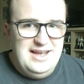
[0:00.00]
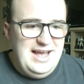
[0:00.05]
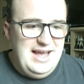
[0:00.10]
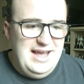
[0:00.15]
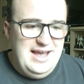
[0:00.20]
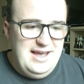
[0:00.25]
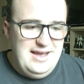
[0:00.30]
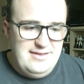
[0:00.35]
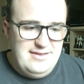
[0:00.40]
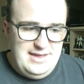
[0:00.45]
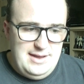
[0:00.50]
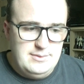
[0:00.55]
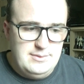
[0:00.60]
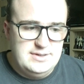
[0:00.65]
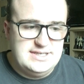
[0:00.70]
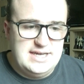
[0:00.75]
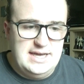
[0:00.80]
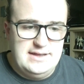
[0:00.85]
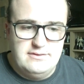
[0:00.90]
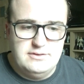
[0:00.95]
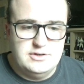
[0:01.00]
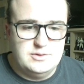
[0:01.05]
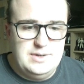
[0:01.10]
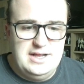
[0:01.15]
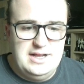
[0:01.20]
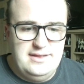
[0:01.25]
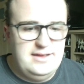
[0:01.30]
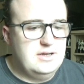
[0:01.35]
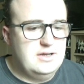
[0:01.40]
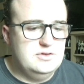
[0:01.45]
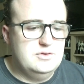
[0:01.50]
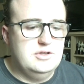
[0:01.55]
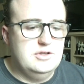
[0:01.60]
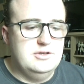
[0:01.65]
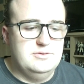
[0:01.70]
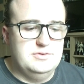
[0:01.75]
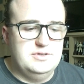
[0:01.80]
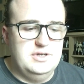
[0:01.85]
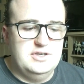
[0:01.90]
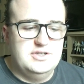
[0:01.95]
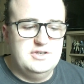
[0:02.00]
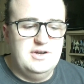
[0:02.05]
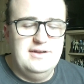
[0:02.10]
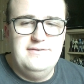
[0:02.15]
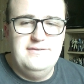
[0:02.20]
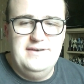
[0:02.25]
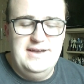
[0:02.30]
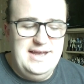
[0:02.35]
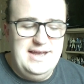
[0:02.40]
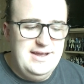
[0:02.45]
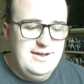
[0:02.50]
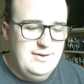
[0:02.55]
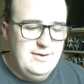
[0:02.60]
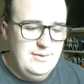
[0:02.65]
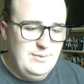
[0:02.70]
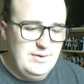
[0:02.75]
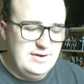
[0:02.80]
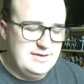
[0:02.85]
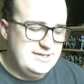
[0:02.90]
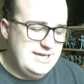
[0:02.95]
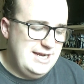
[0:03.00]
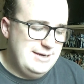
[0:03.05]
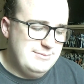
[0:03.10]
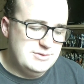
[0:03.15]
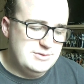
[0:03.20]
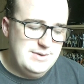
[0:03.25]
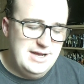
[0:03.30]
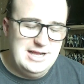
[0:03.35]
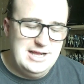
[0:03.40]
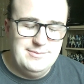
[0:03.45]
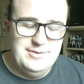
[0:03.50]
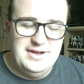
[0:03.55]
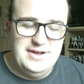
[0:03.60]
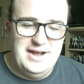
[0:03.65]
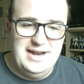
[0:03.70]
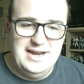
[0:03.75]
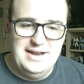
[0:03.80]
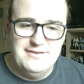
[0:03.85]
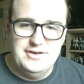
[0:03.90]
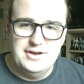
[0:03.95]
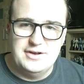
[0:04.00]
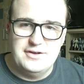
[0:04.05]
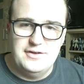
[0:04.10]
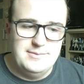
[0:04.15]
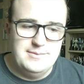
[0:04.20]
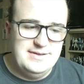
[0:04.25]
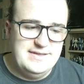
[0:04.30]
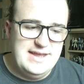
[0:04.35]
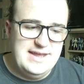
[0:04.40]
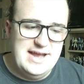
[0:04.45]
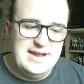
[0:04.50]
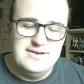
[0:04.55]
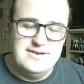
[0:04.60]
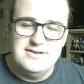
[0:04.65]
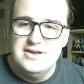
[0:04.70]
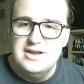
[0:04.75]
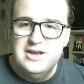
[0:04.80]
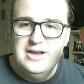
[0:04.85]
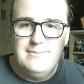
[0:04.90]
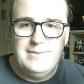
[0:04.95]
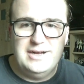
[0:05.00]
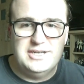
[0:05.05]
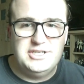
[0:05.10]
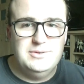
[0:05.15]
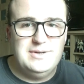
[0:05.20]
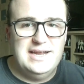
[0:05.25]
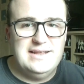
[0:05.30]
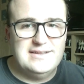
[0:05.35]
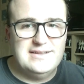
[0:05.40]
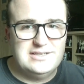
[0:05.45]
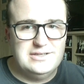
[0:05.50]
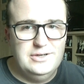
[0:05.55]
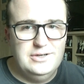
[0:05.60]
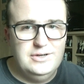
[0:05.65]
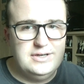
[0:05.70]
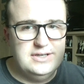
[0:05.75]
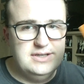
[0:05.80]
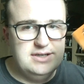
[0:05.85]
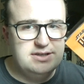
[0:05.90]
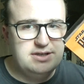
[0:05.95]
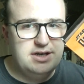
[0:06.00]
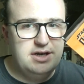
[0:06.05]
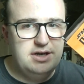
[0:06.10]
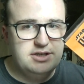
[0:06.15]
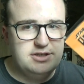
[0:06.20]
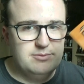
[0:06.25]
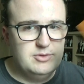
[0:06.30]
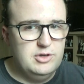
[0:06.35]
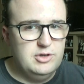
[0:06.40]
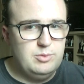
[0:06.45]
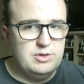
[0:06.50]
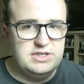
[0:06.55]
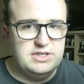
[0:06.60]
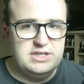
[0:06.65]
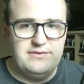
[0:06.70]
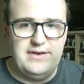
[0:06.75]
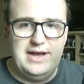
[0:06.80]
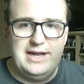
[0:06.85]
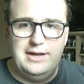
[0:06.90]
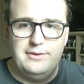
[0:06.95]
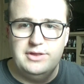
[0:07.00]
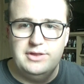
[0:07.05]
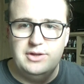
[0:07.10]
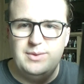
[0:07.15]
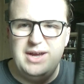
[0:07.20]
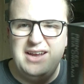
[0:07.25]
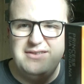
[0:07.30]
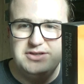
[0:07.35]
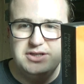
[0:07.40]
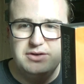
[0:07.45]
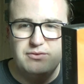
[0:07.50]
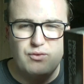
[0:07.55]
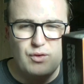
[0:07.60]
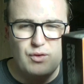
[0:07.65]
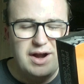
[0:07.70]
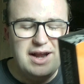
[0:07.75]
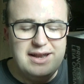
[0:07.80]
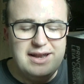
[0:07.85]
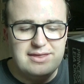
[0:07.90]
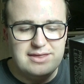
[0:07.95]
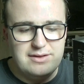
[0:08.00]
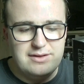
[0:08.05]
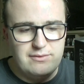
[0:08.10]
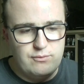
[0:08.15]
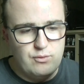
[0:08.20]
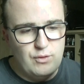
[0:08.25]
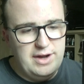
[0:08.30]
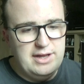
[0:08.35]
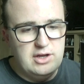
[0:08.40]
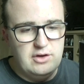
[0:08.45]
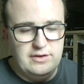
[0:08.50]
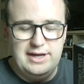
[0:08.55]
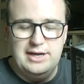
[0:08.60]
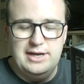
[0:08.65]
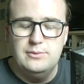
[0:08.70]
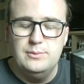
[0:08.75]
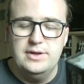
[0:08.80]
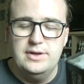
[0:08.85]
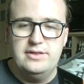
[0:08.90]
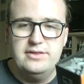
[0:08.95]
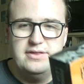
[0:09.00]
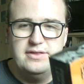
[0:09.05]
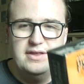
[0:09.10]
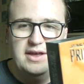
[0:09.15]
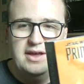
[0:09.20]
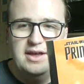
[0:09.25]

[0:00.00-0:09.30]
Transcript: They were together as well. I think I saw those at a toy fair one time as well, but I never got them in the end. But I do like this look, and there's some good ones they've had out in the waves, and they've really gone out with